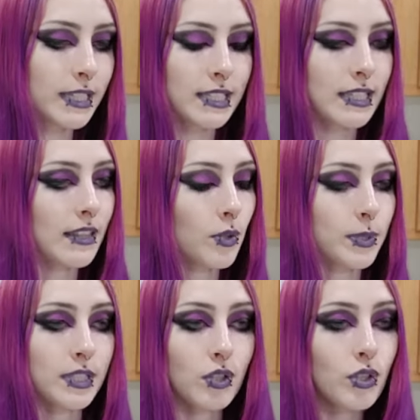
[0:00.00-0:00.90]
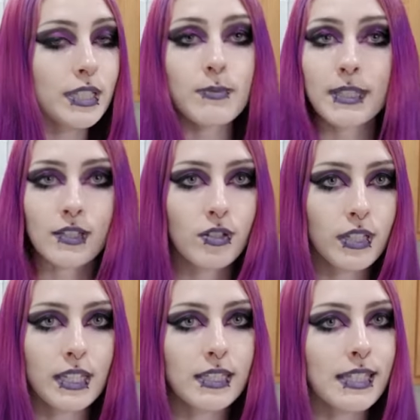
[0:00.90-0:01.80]
months and then there was Christmas
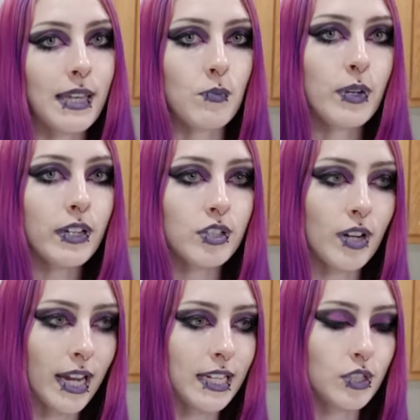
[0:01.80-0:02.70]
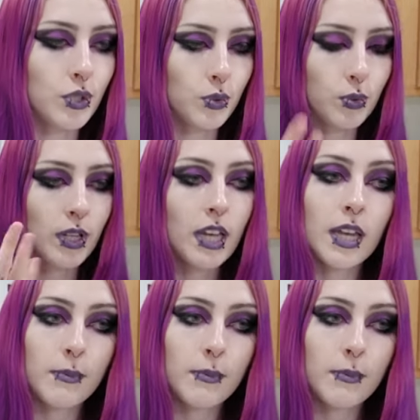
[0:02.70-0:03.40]
cookies and we are trying to